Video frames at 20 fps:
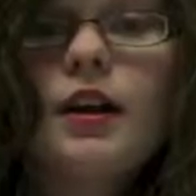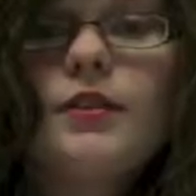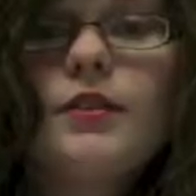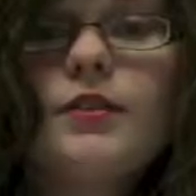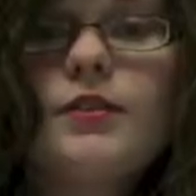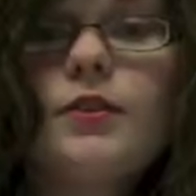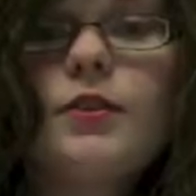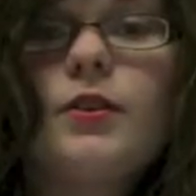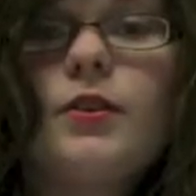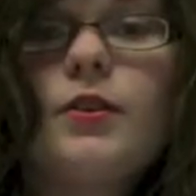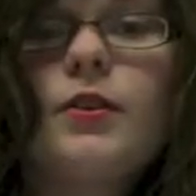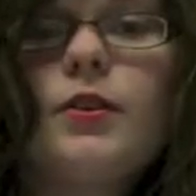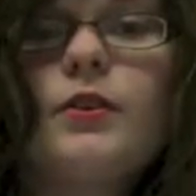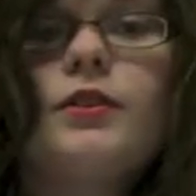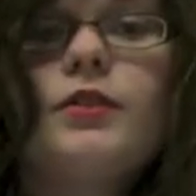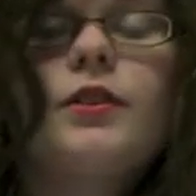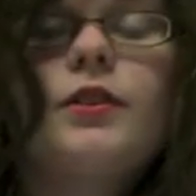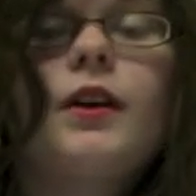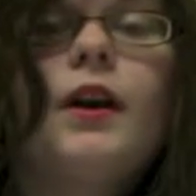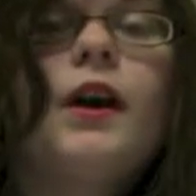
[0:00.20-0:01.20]
so
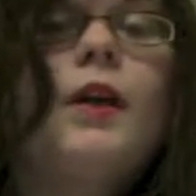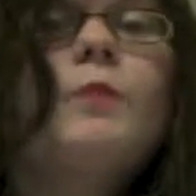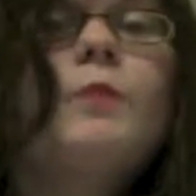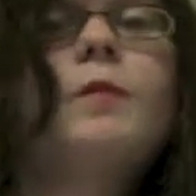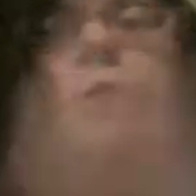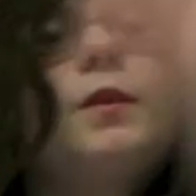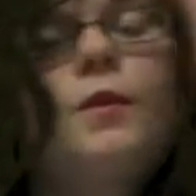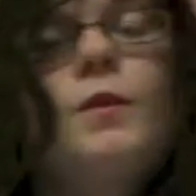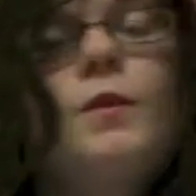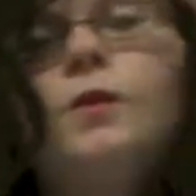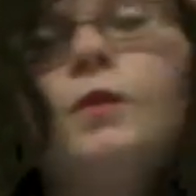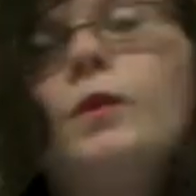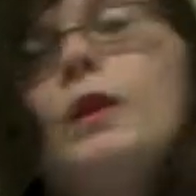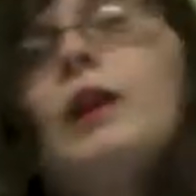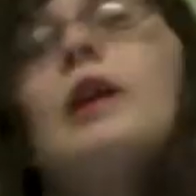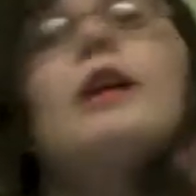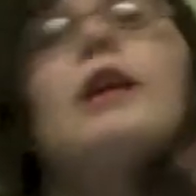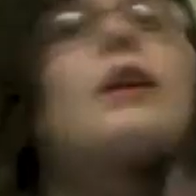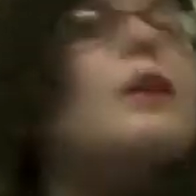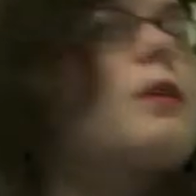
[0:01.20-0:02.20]
today I'm going to do
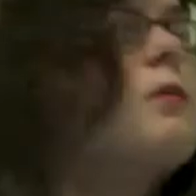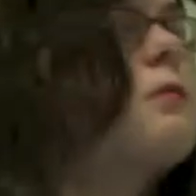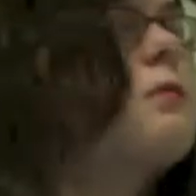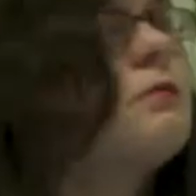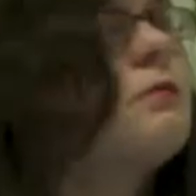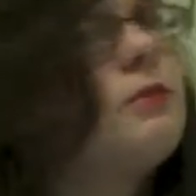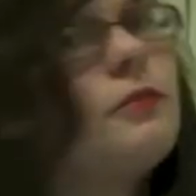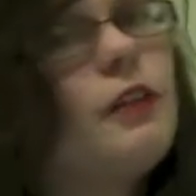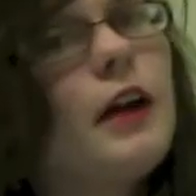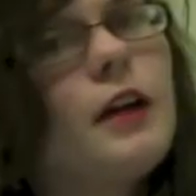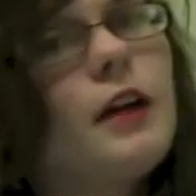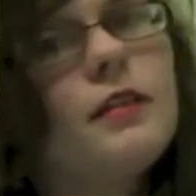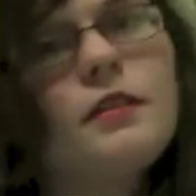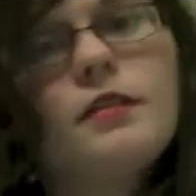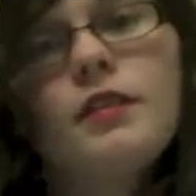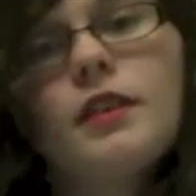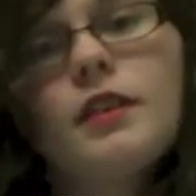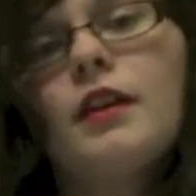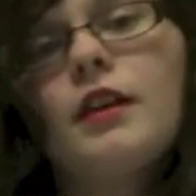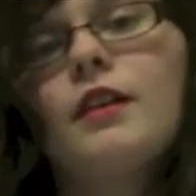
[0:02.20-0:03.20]
a random
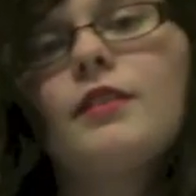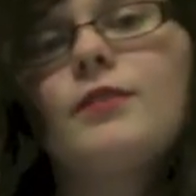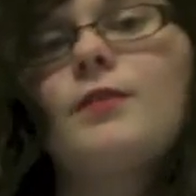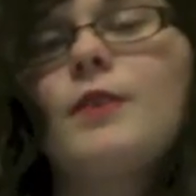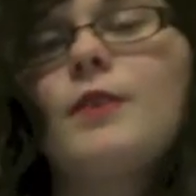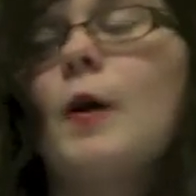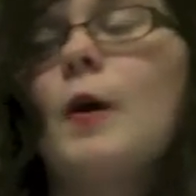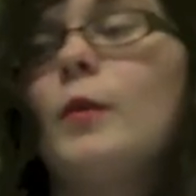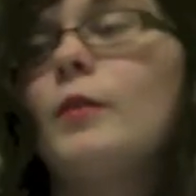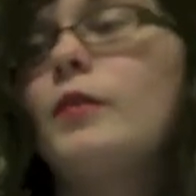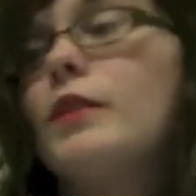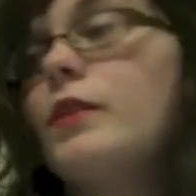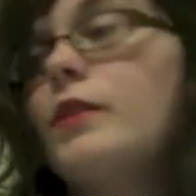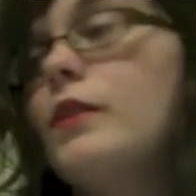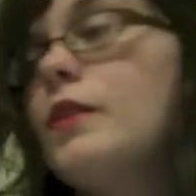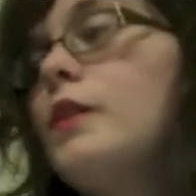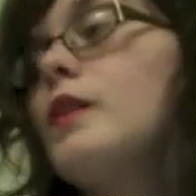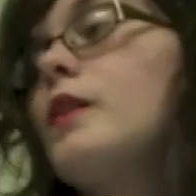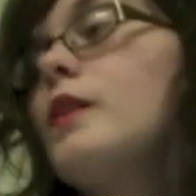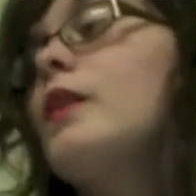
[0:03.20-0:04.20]
things found
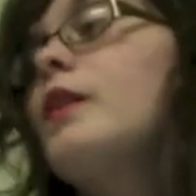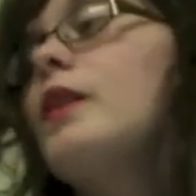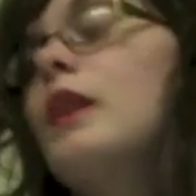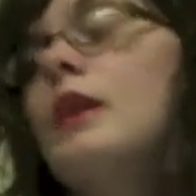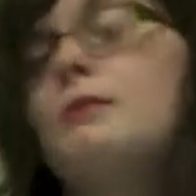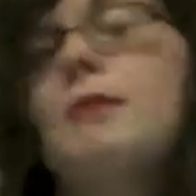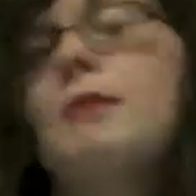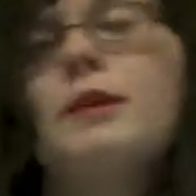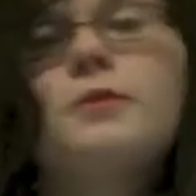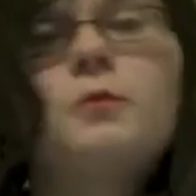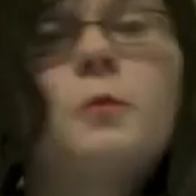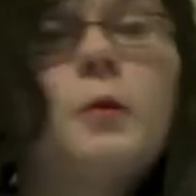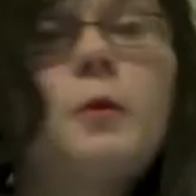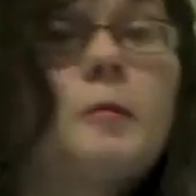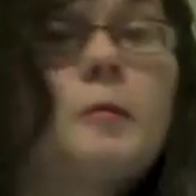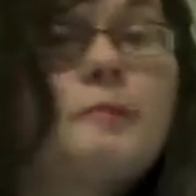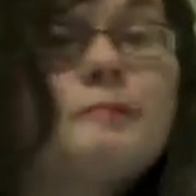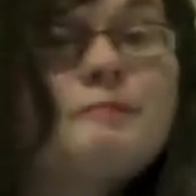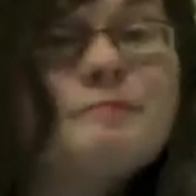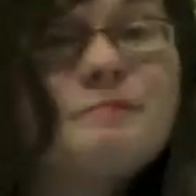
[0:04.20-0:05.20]
in my dorm
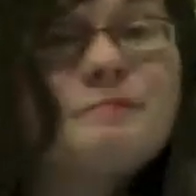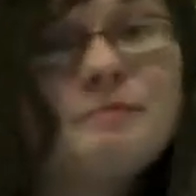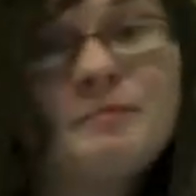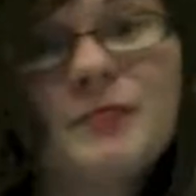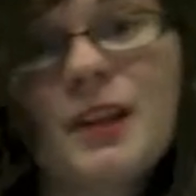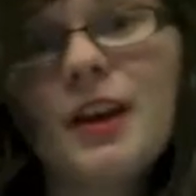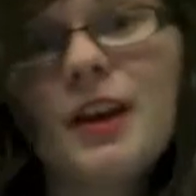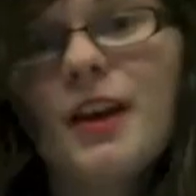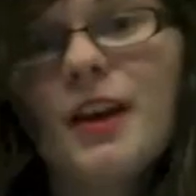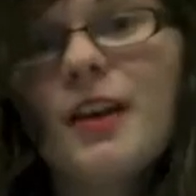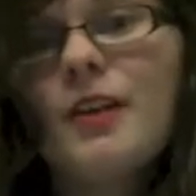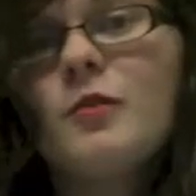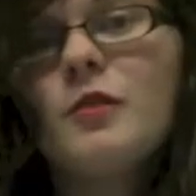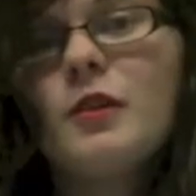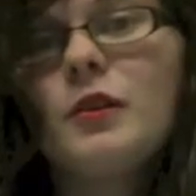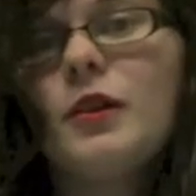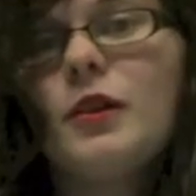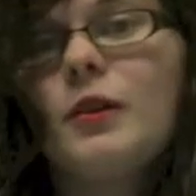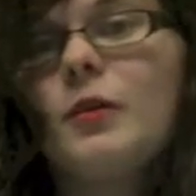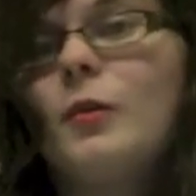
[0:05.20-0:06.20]

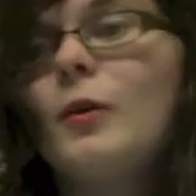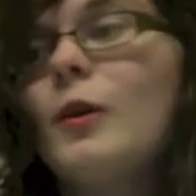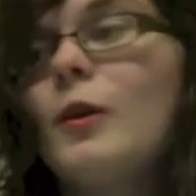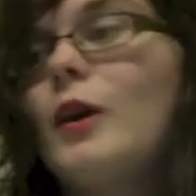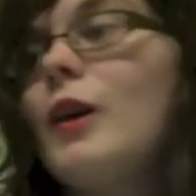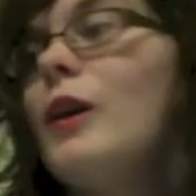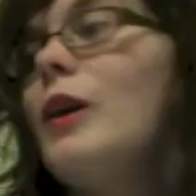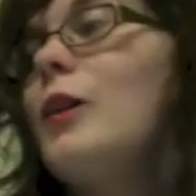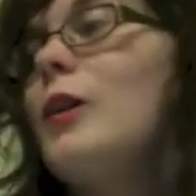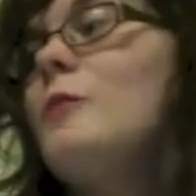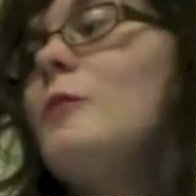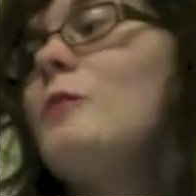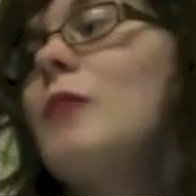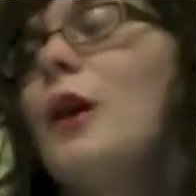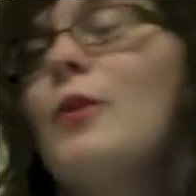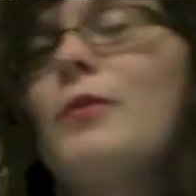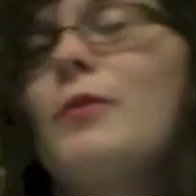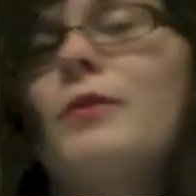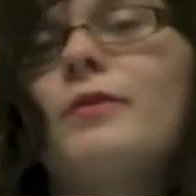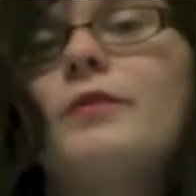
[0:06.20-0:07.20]
video. Um,
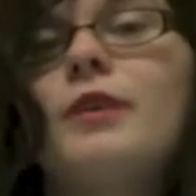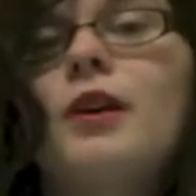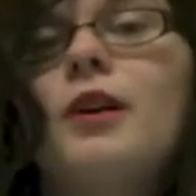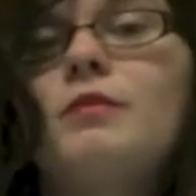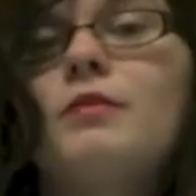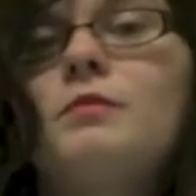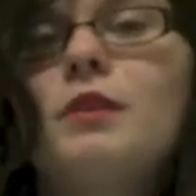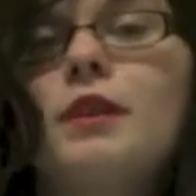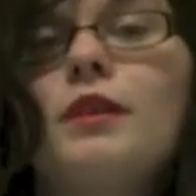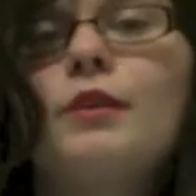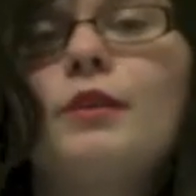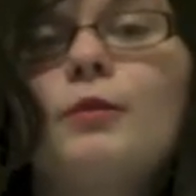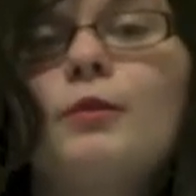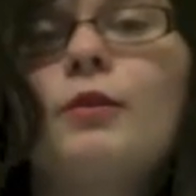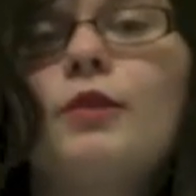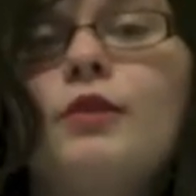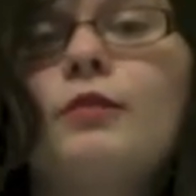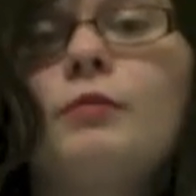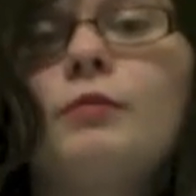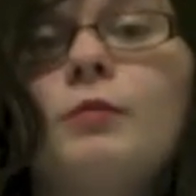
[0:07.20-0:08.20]
I wasn't tagged by
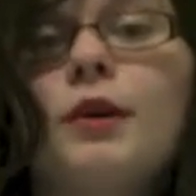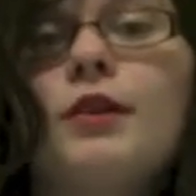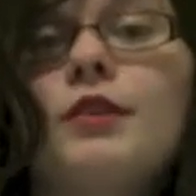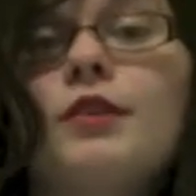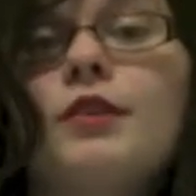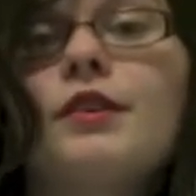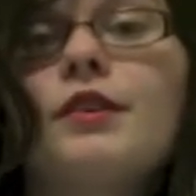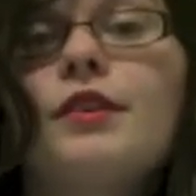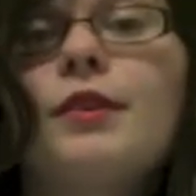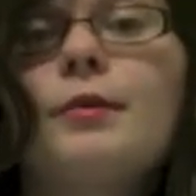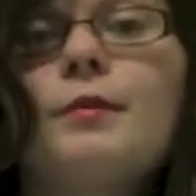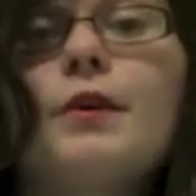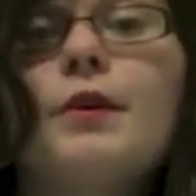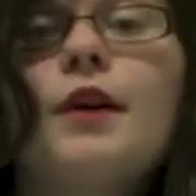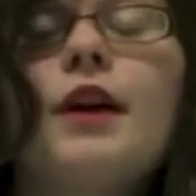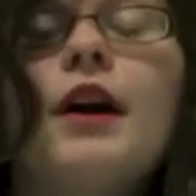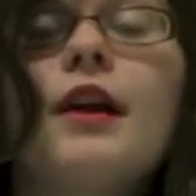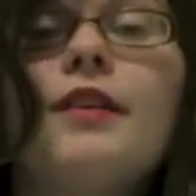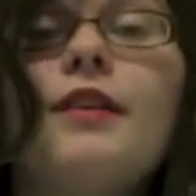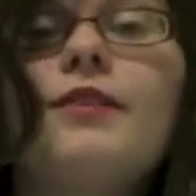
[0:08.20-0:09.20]
anyone in particular,
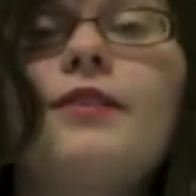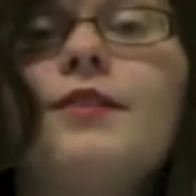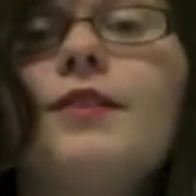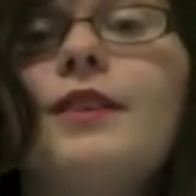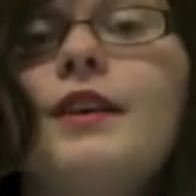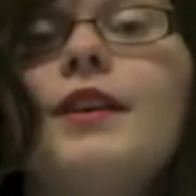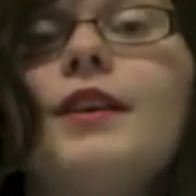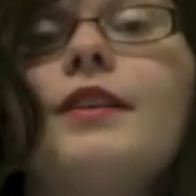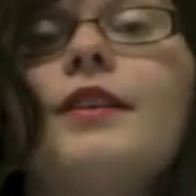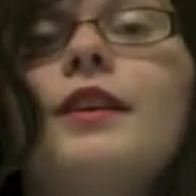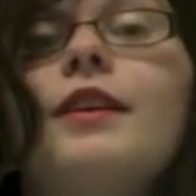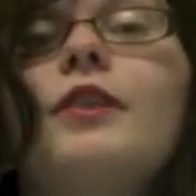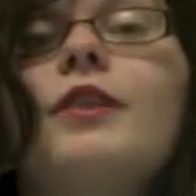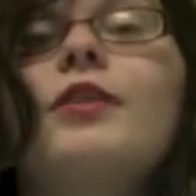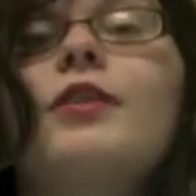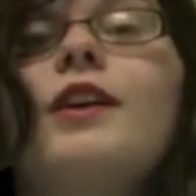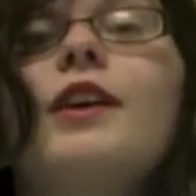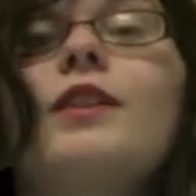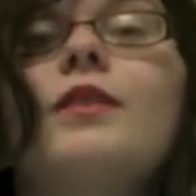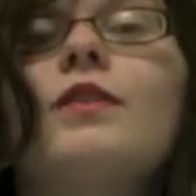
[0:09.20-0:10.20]
but I've seen like
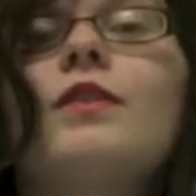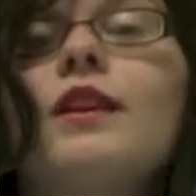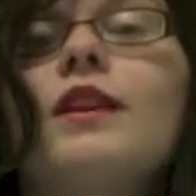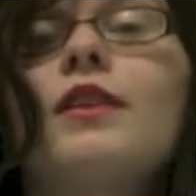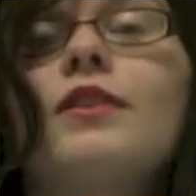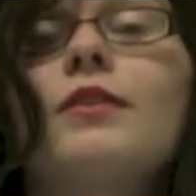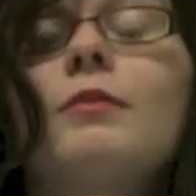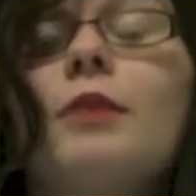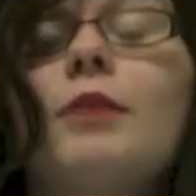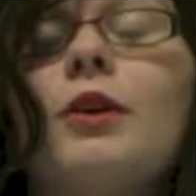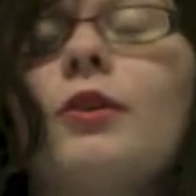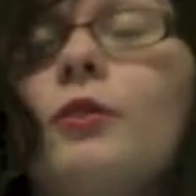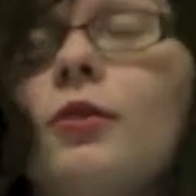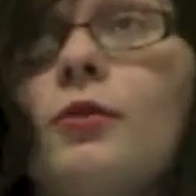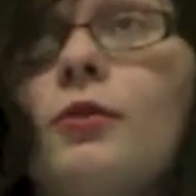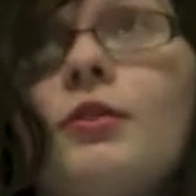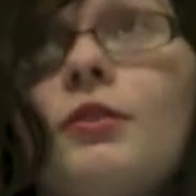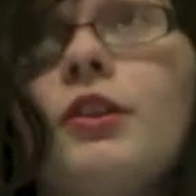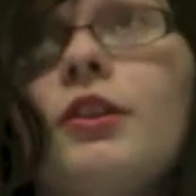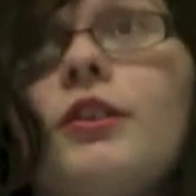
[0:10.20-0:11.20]
random things in my
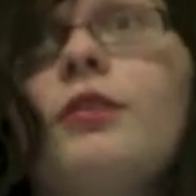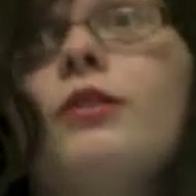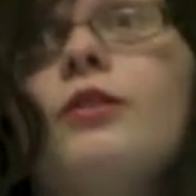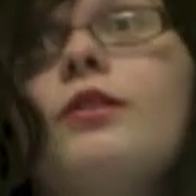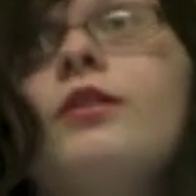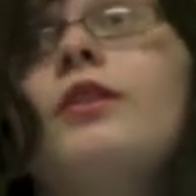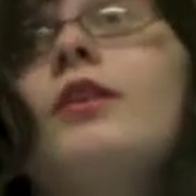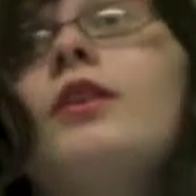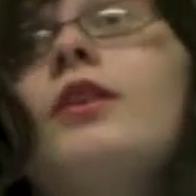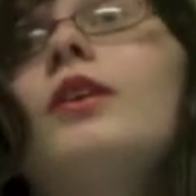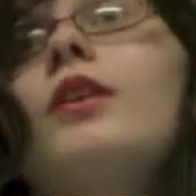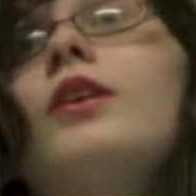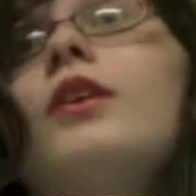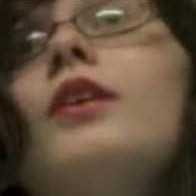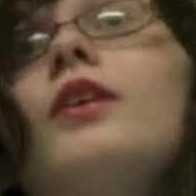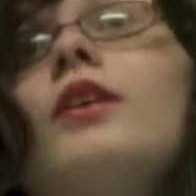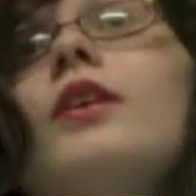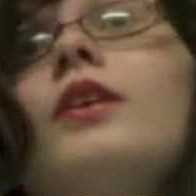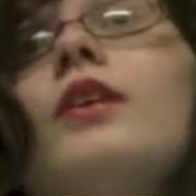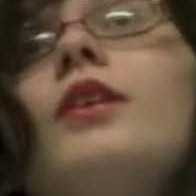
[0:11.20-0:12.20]
room videos.
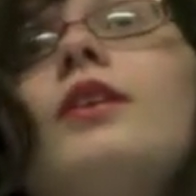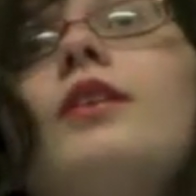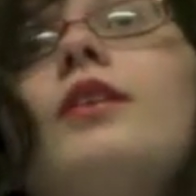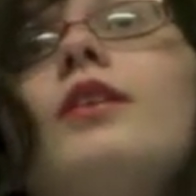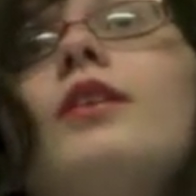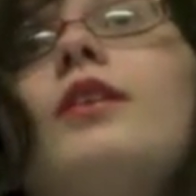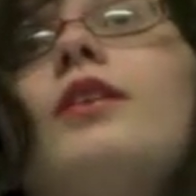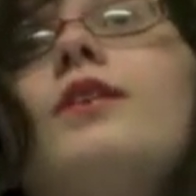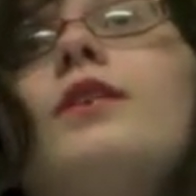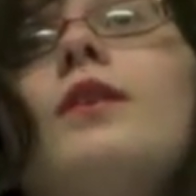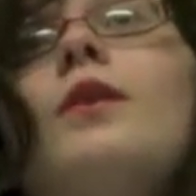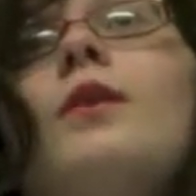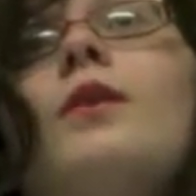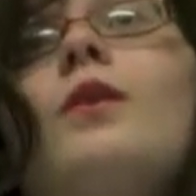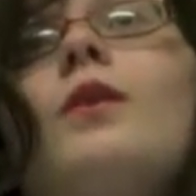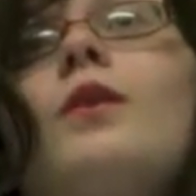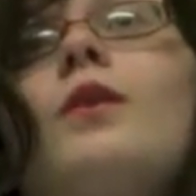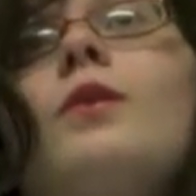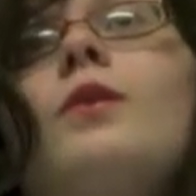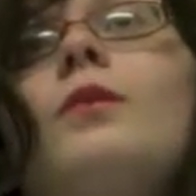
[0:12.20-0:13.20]

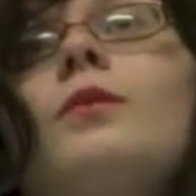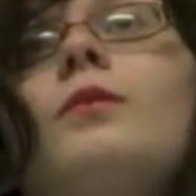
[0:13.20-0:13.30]
So,